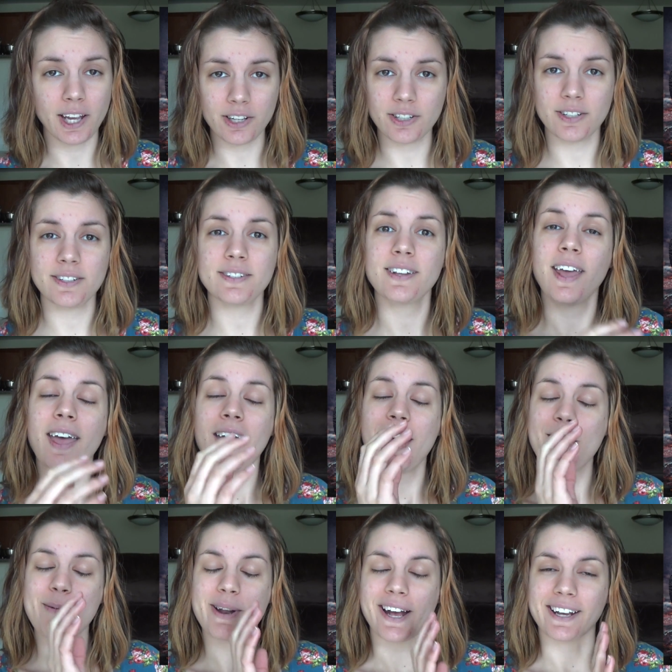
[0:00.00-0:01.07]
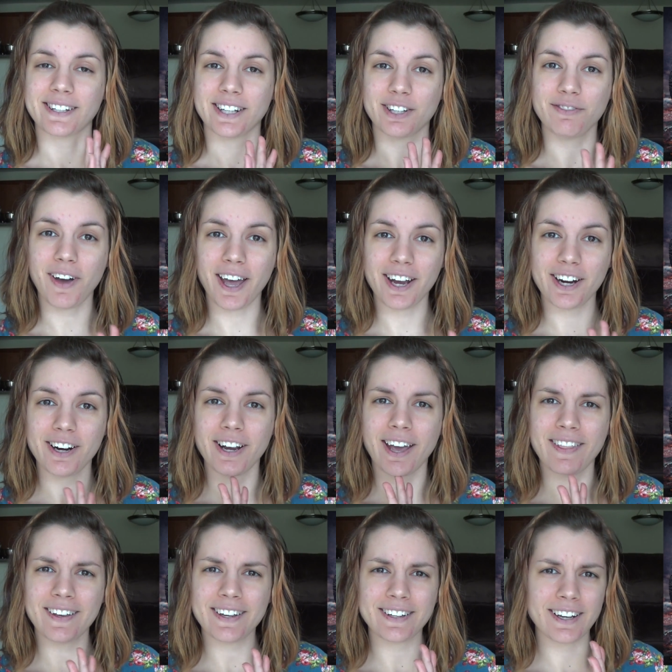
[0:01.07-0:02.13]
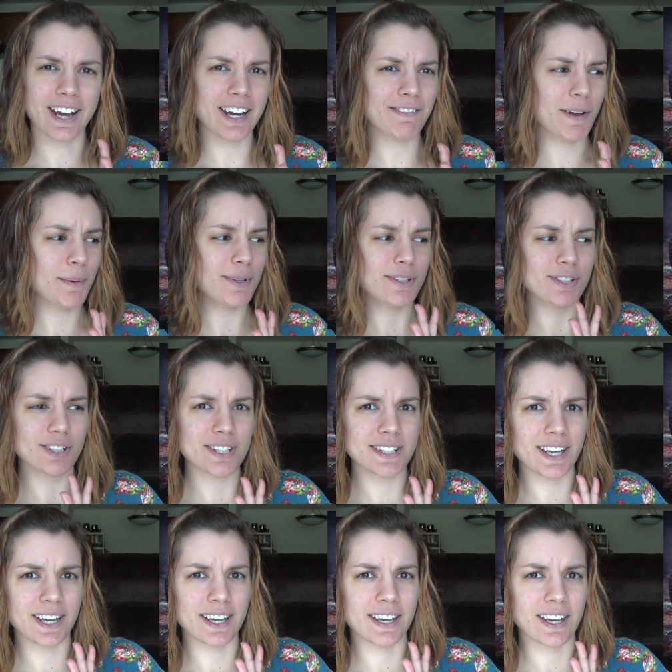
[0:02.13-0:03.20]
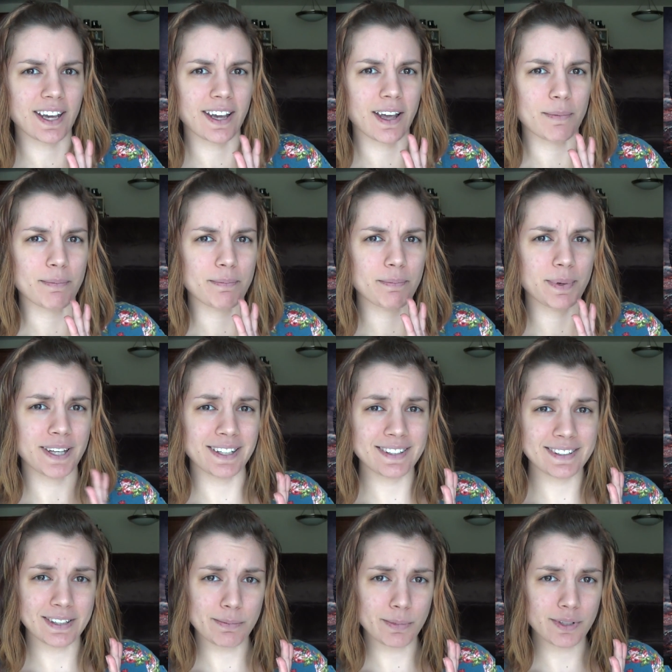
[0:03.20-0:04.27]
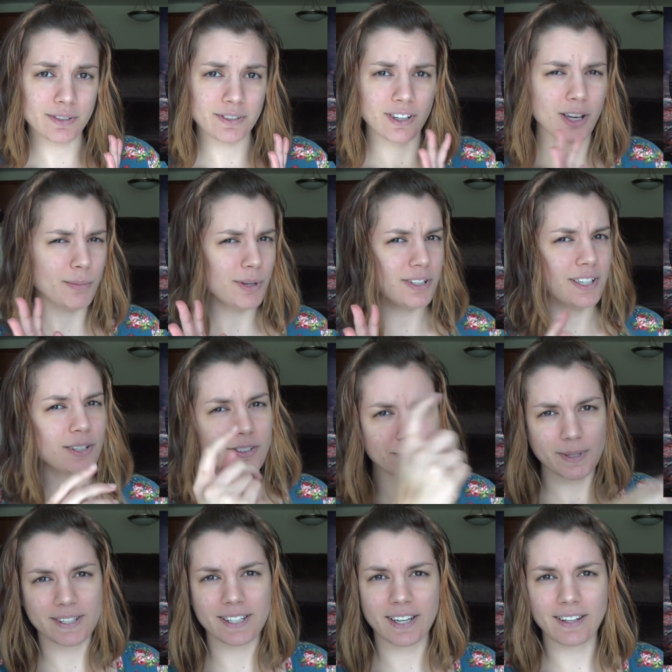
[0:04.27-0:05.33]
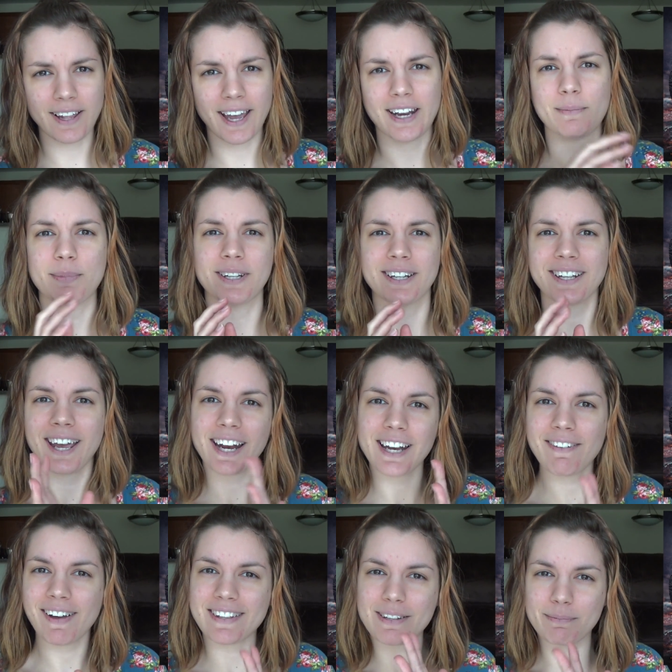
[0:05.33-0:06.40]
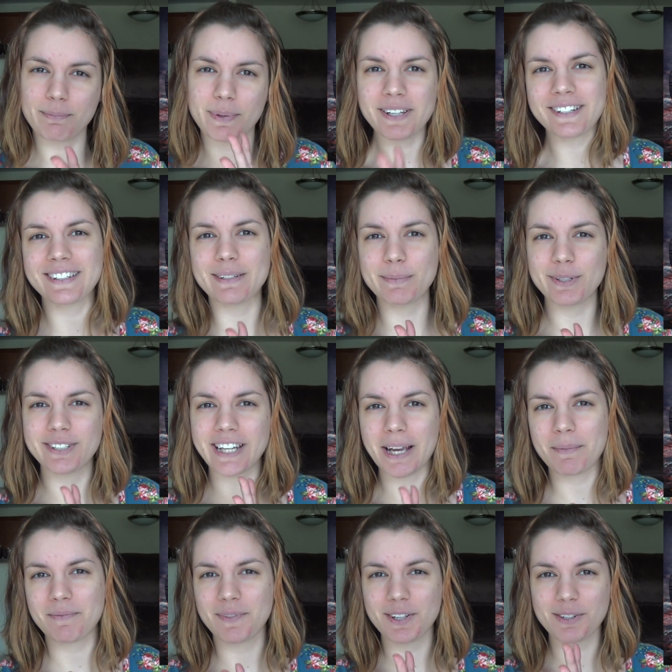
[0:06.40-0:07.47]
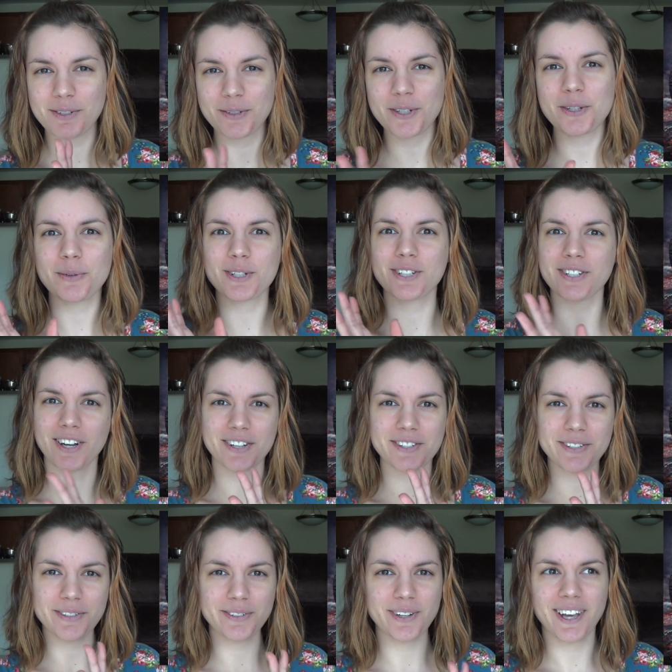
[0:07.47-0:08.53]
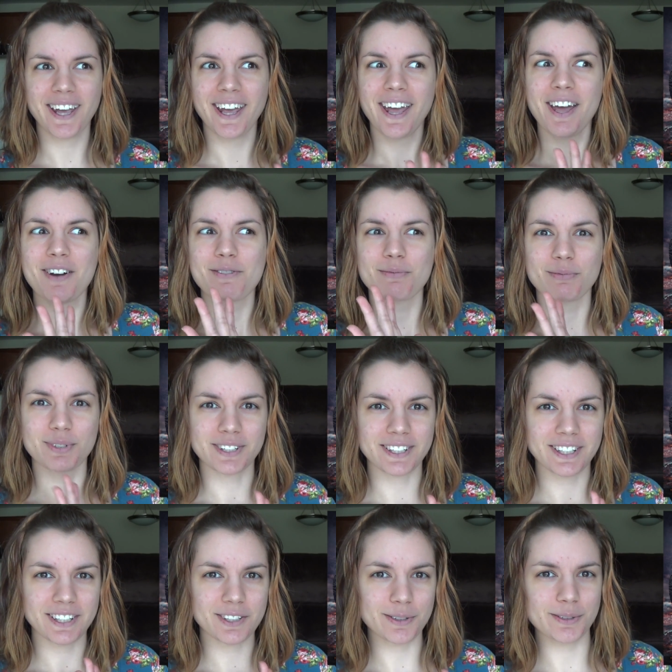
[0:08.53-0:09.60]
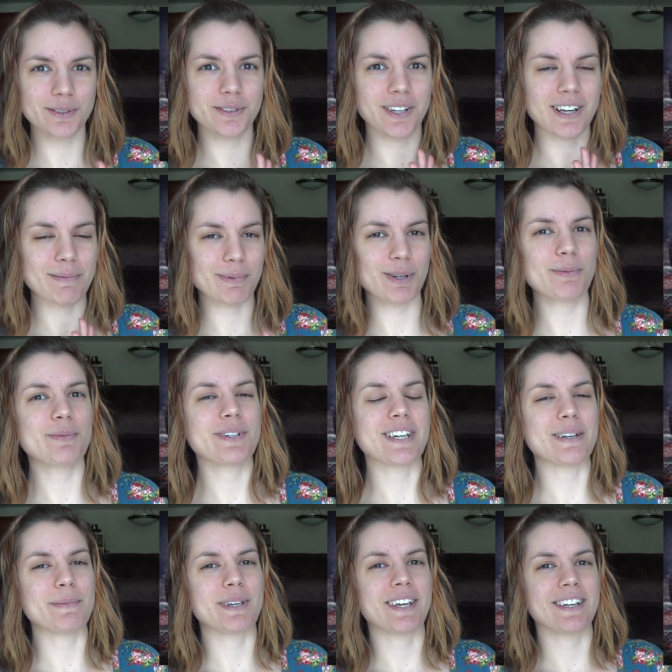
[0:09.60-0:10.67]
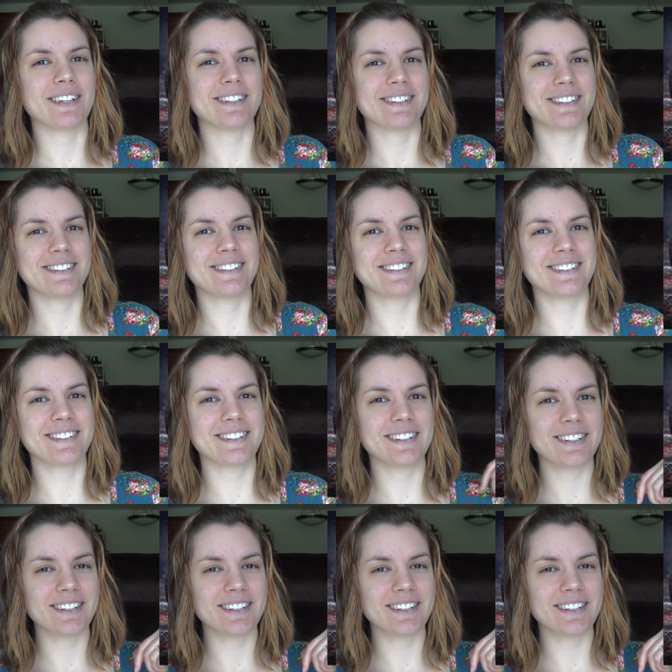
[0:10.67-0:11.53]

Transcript: Ashes. But Ice Like Fire, I think it kind of almost looks like a peace symbol, almost. I know it's missing a line, but it kind of has a peace symbol type feel to it, which is also really cool and appropriate, because